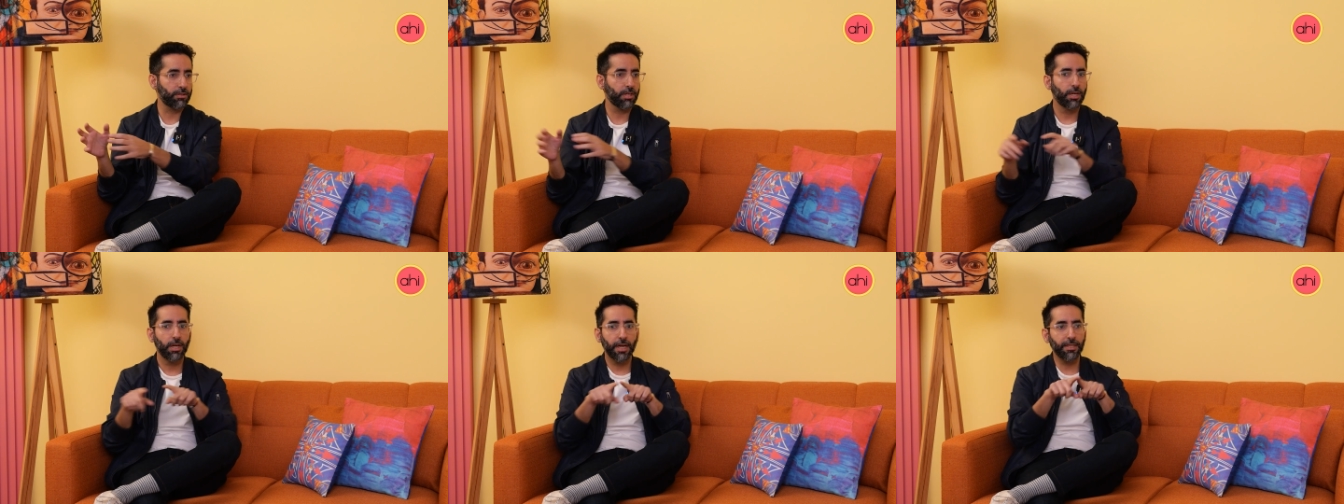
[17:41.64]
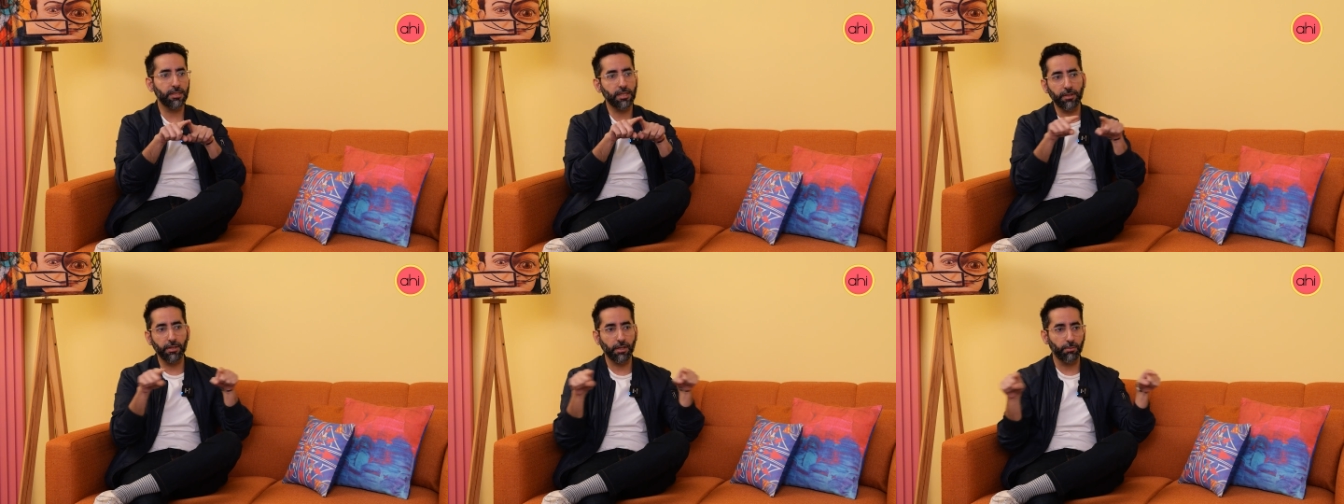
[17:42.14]
Yeah. And there's
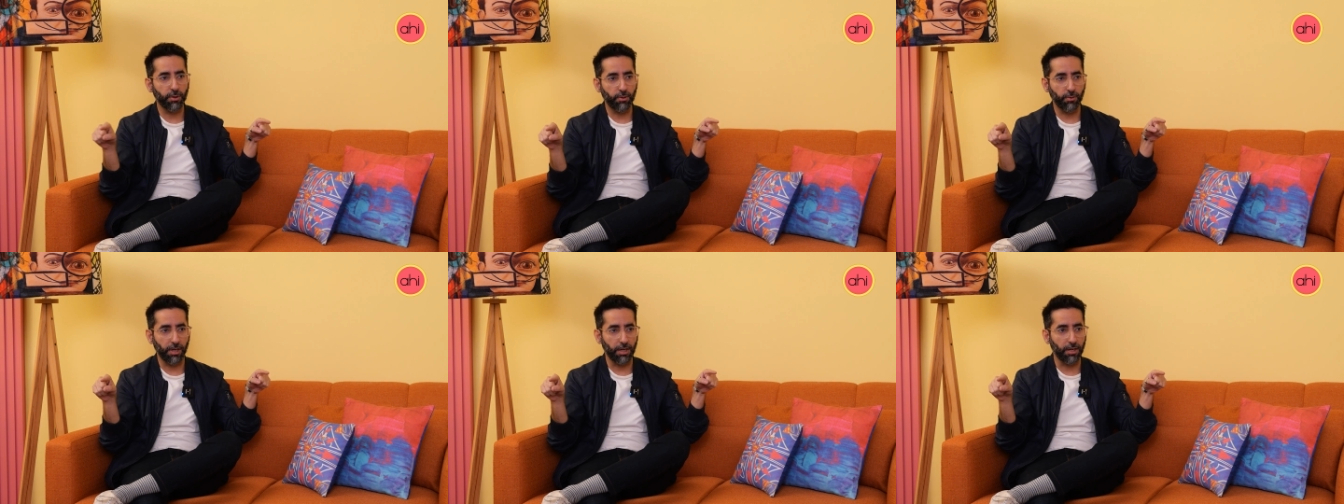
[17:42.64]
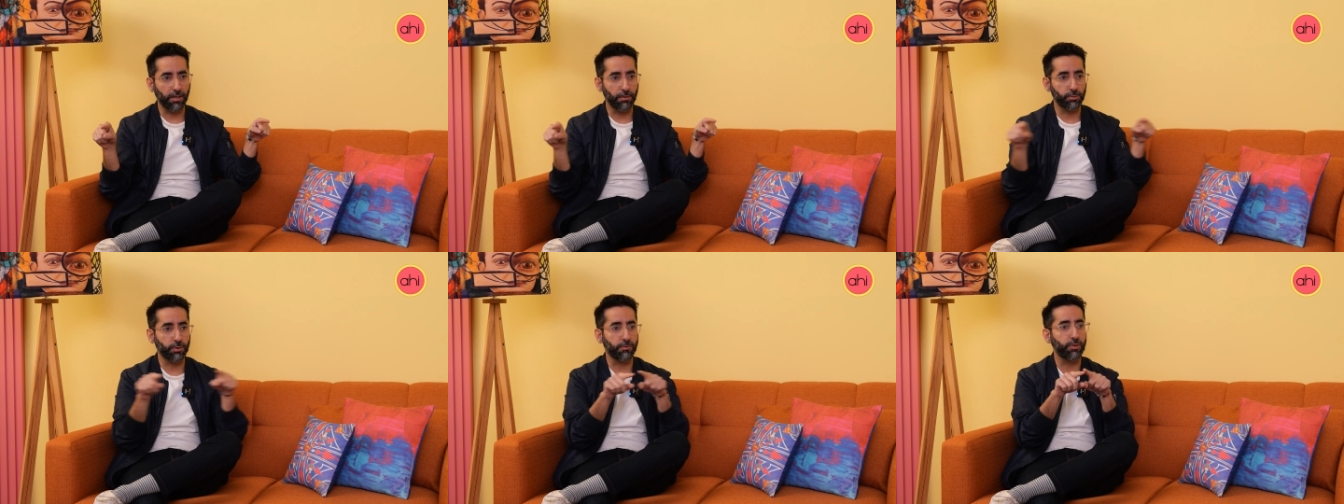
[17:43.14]
nothing in between in
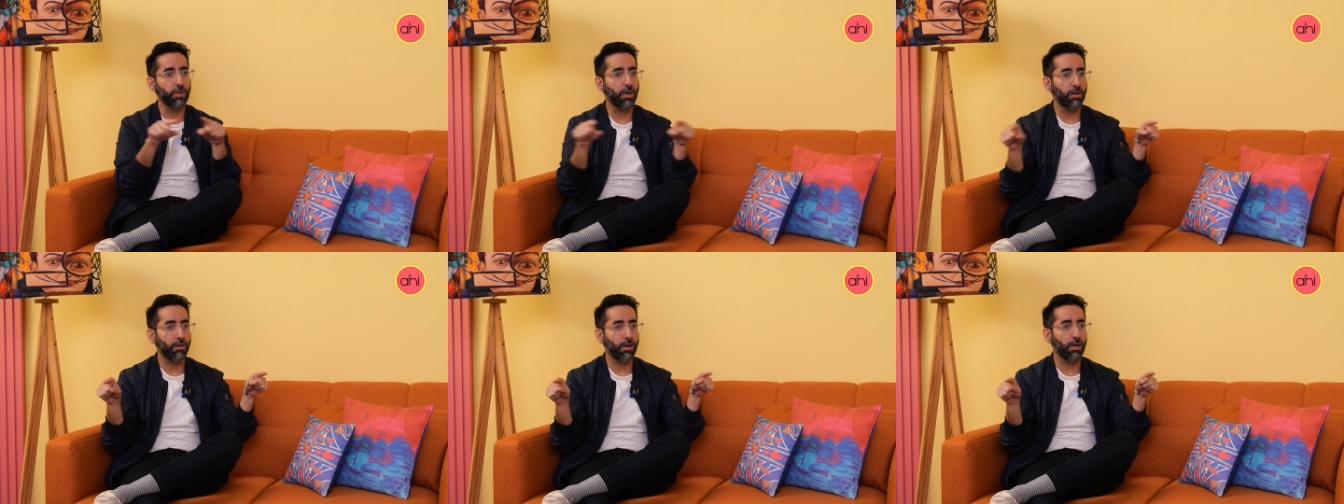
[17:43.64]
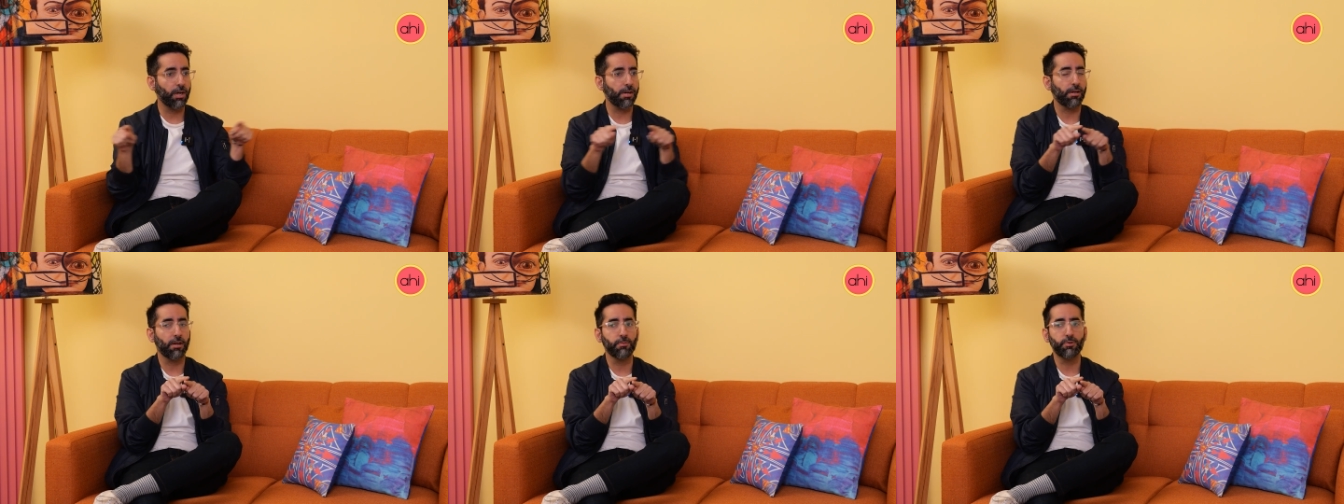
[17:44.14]
terms of genre,
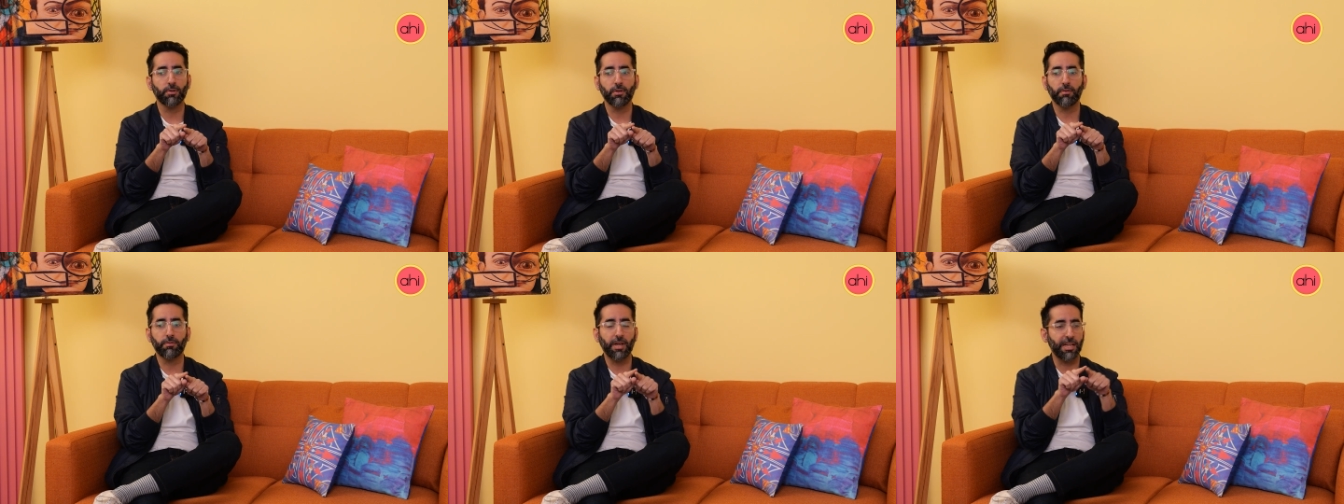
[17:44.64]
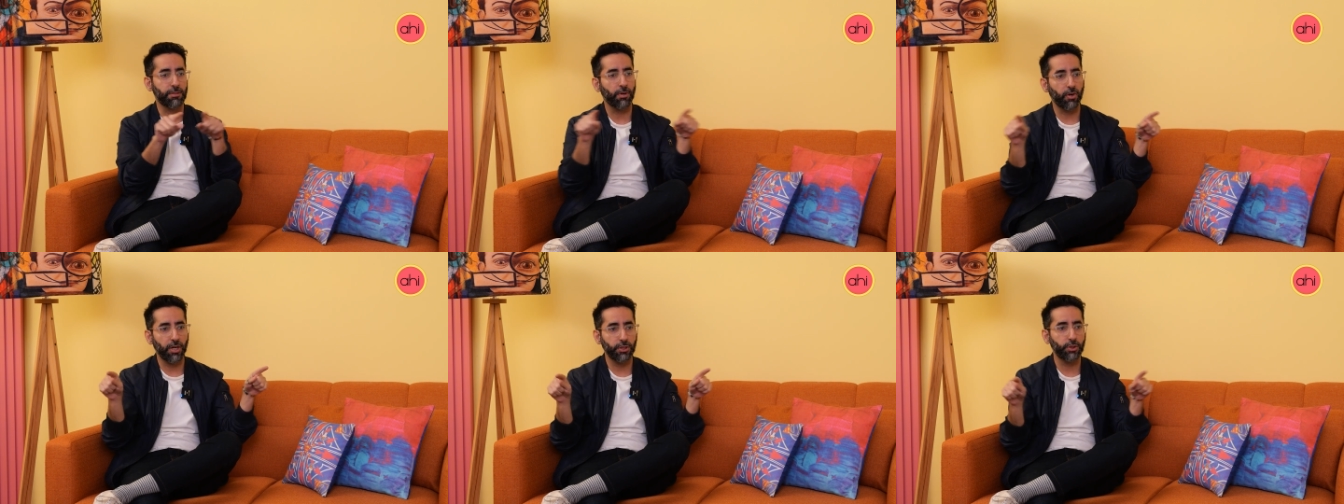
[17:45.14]
in terms of
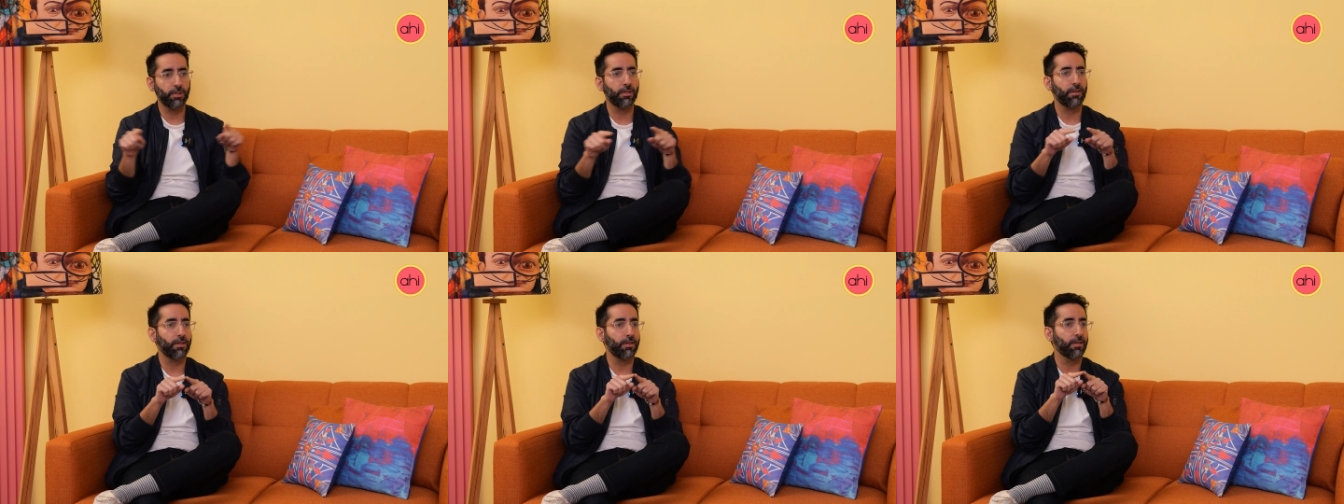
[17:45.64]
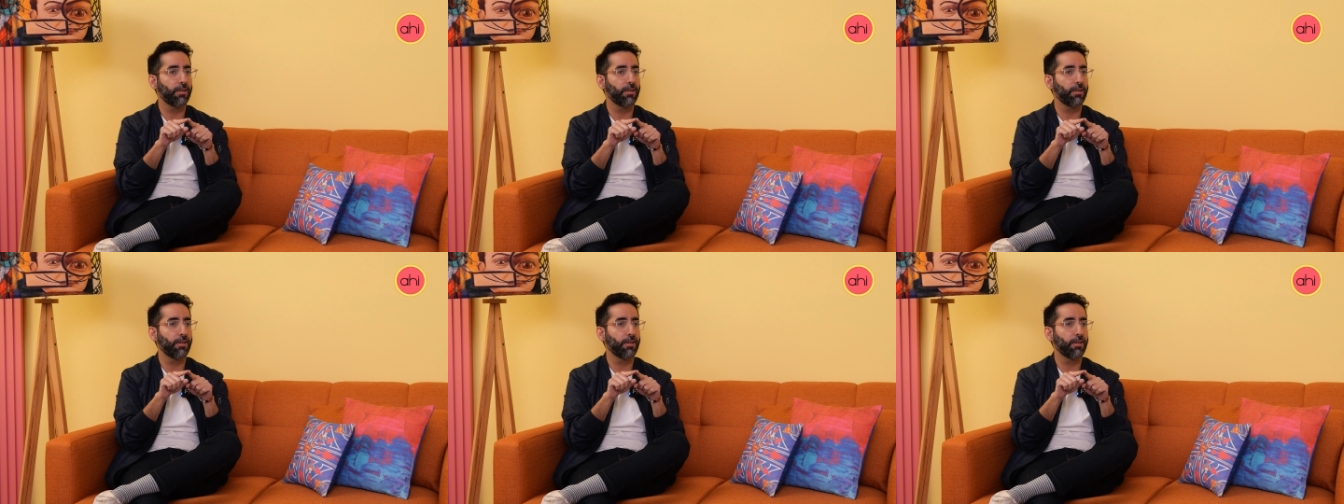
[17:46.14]
exploration.